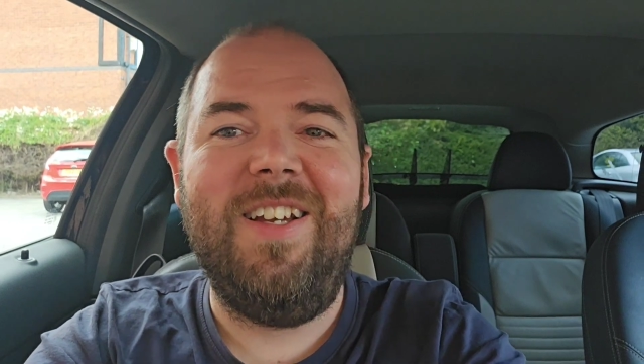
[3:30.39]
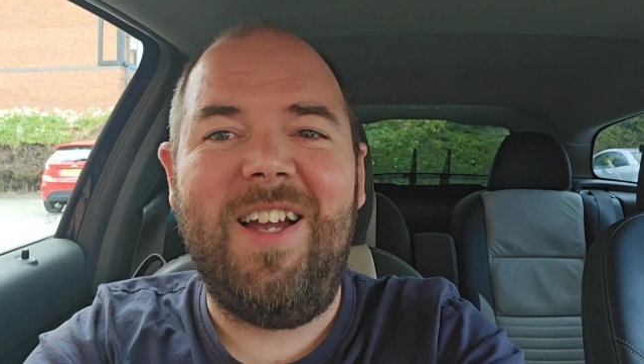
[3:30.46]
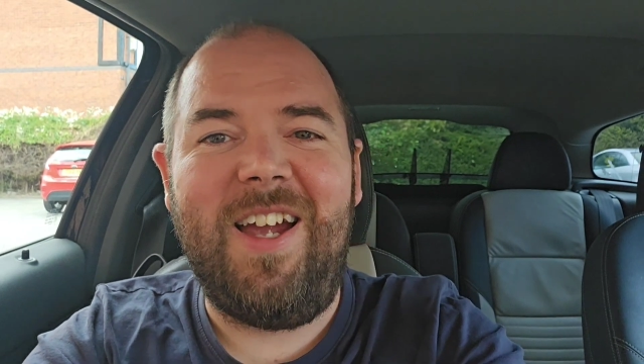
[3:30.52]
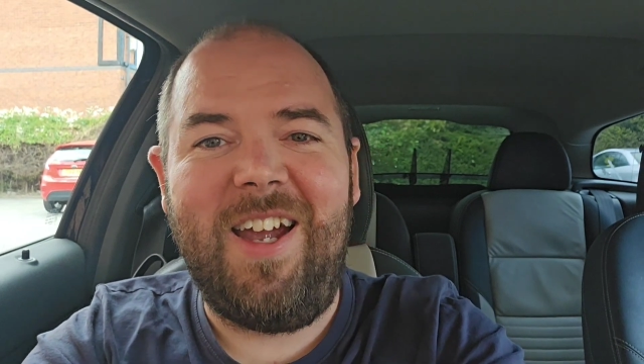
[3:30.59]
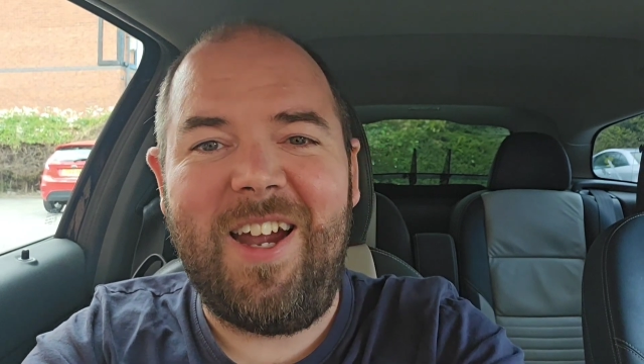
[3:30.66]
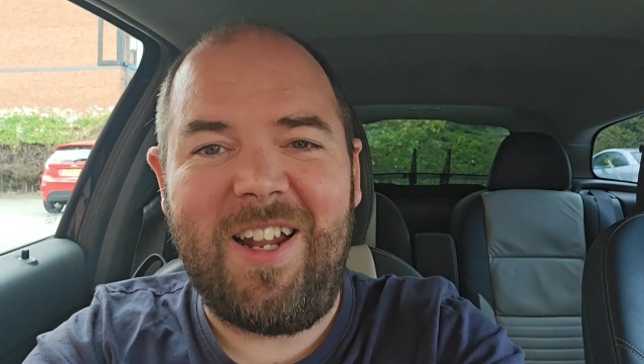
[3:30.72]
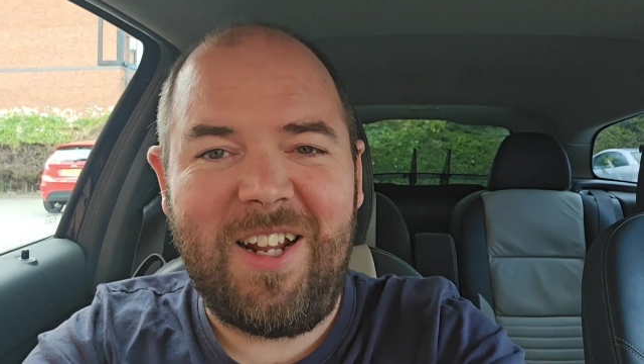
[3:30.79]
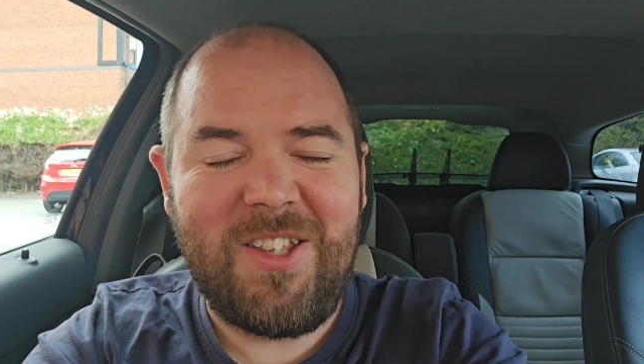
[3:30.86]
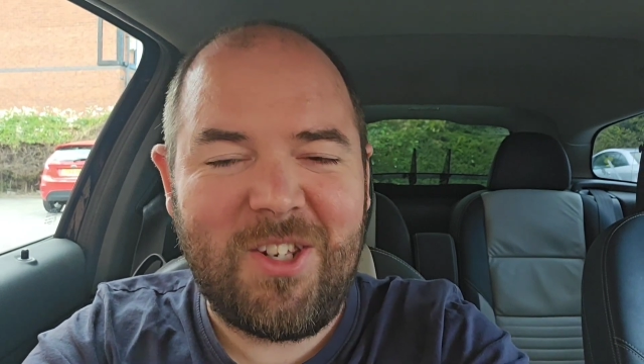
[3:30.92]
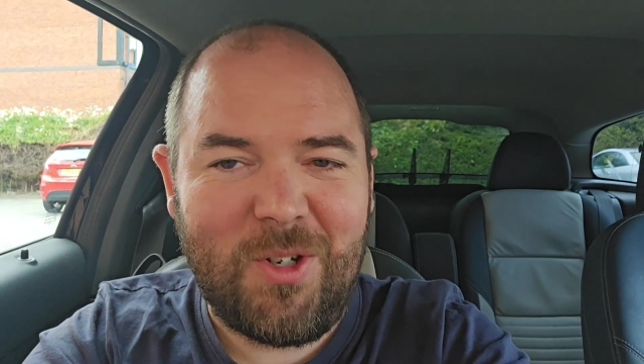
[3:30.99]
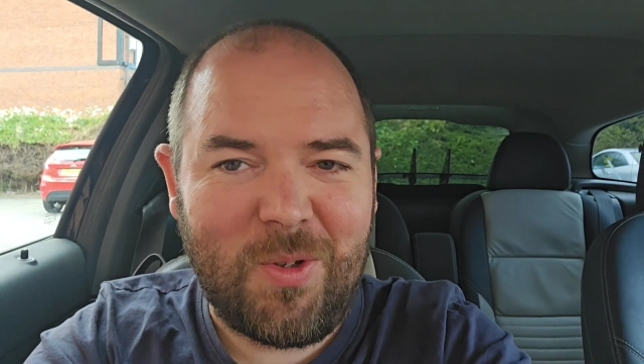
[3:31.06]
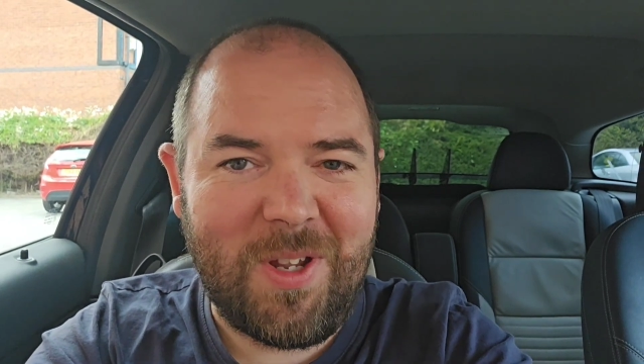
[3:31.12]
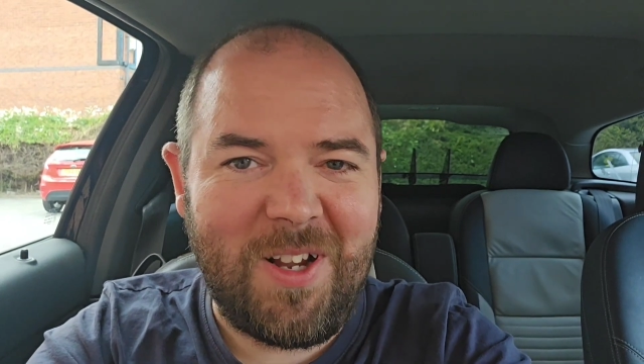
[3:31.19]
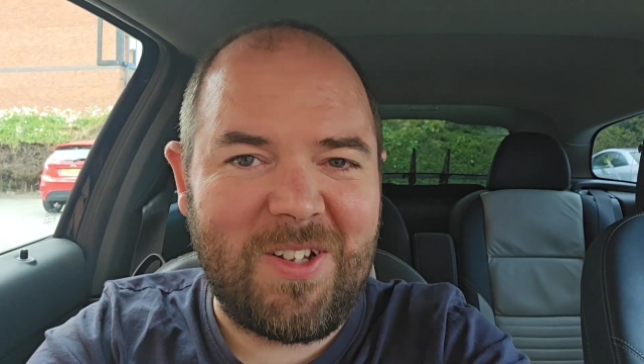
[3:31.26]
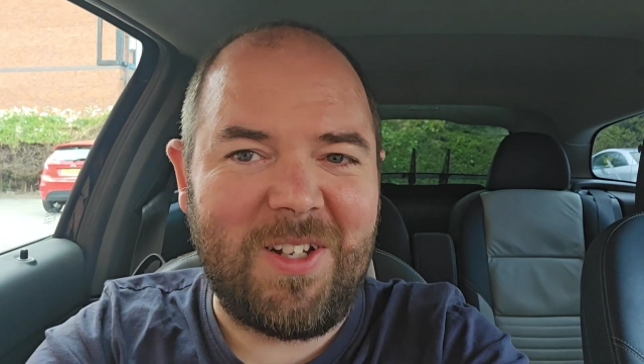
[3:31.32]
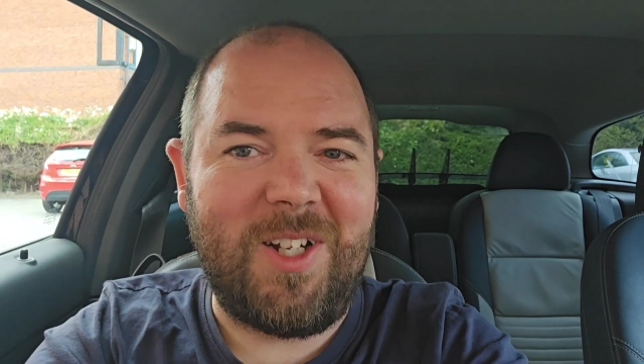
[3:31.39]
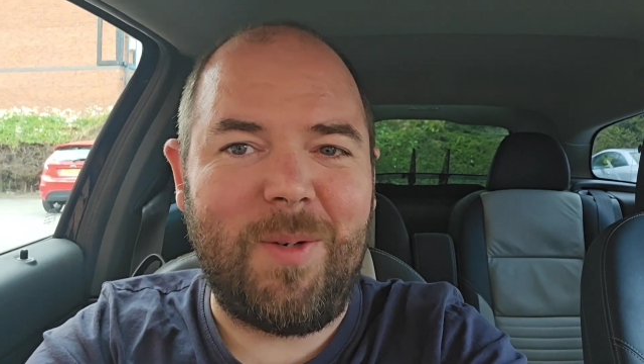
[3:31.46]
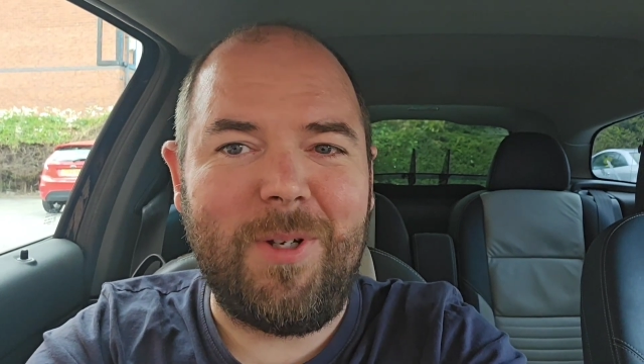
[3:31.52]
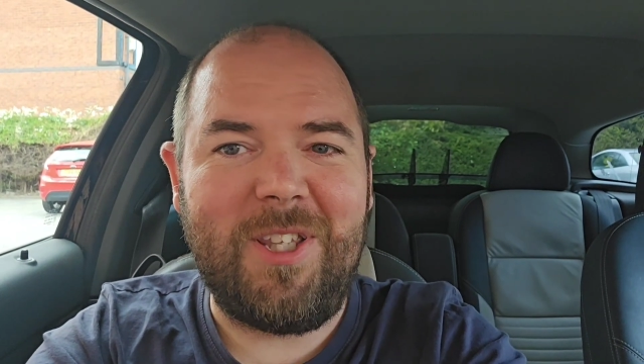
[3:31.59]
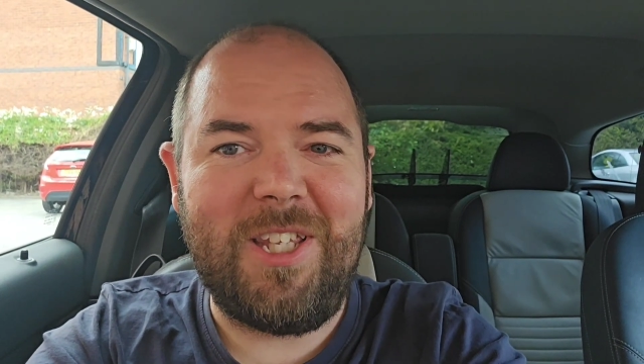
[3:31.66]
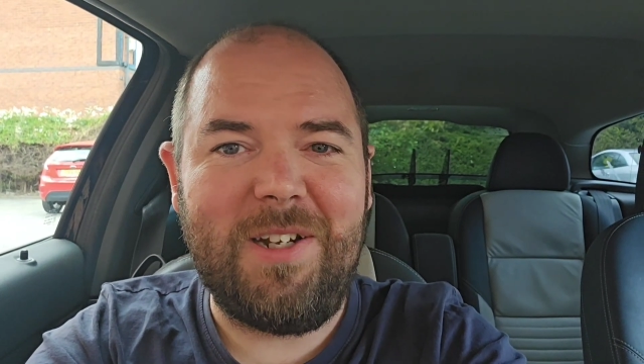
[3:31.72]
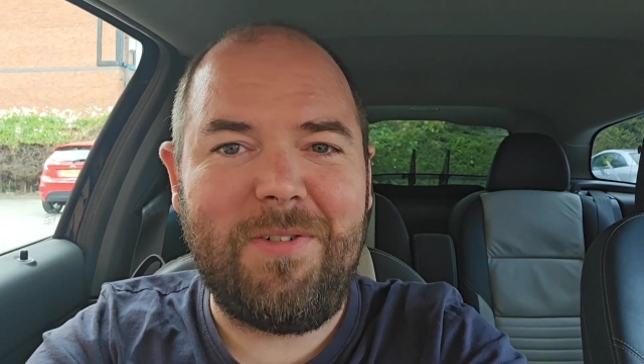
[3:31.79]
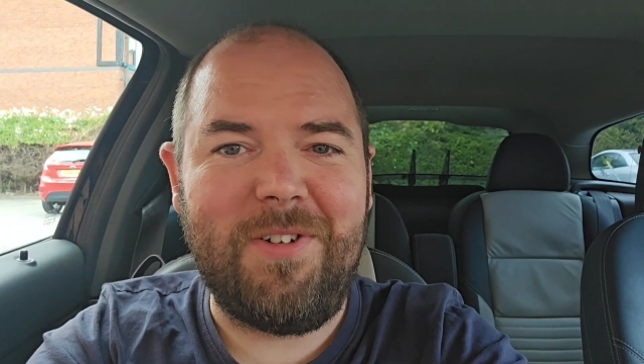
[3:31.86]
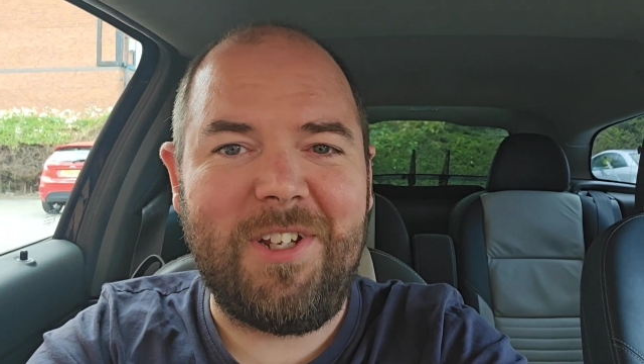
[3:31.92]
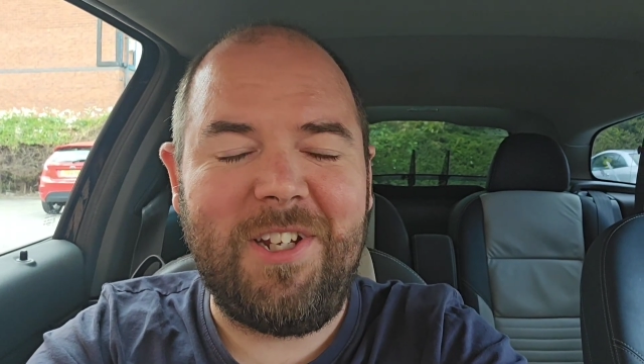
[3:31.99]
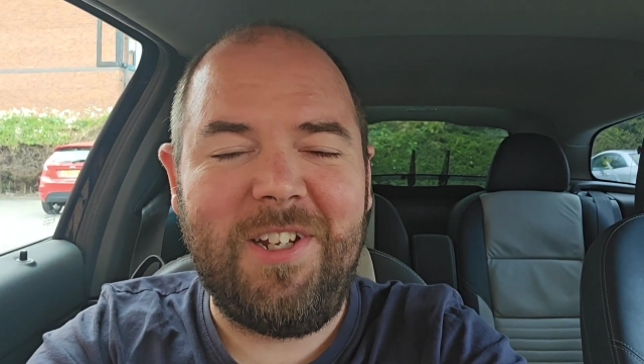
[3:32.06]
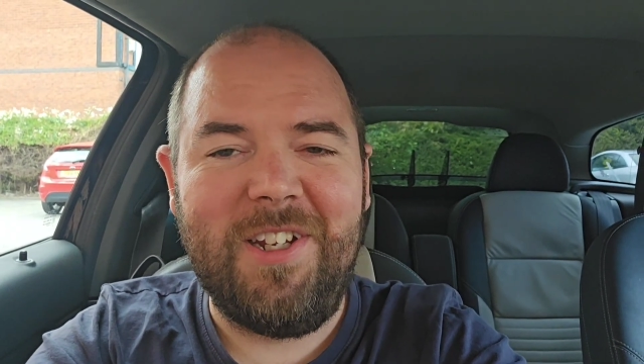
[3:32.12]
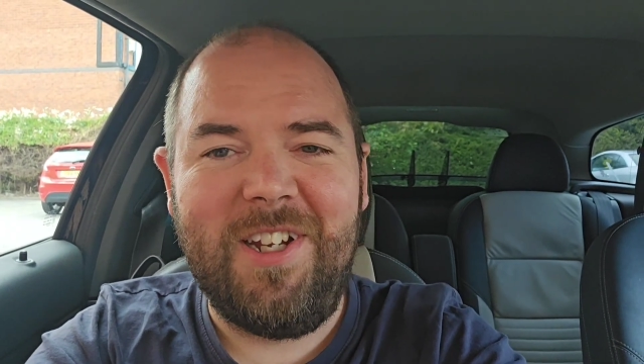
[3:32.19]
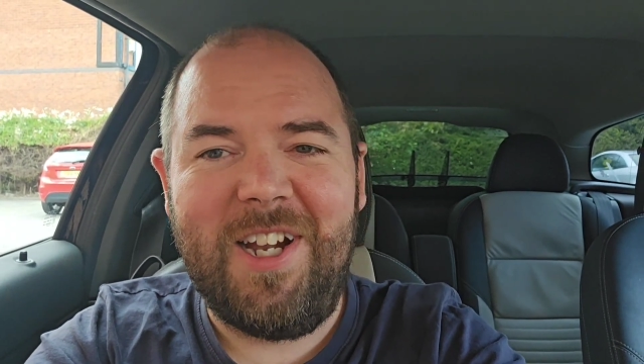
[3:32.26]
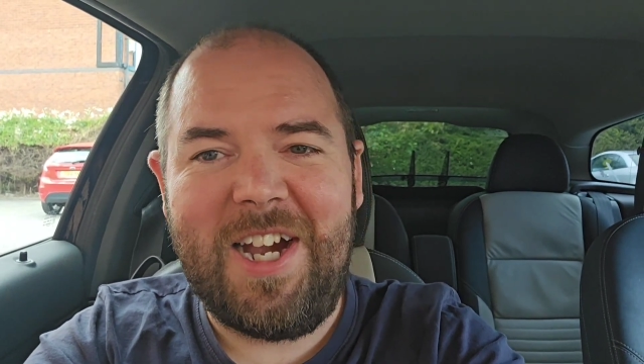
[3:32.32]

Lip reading: I like to do things a little bit differently,